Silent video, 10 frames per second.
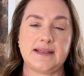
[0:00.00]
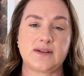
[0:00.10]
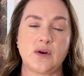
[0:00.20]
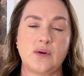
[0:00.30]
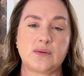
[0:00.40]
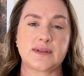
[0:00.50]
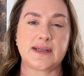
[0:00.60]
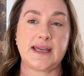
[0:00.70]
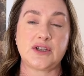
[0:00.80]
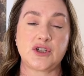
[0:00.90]
is
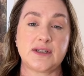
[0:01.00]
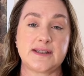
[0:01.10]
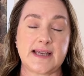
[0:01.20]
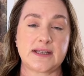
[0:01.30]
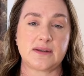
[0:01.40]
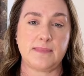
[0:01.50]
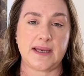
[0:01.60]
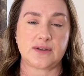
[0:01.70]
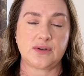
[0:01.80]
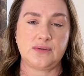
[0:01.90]
called Kitchen
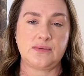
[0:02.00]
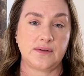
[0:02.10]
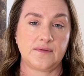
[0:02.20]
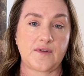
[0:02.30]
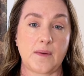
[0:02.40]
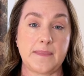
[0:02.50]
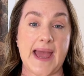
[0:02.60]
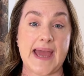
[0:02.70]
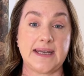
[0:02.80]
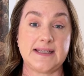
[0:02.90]
Sentimental from
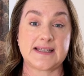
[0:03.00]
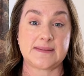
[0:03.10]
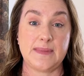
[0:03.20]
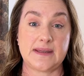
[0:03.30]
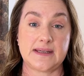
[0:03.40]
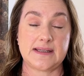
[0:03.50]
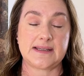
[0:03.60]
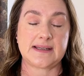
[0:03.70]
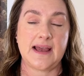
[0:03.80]
Annie Smithers.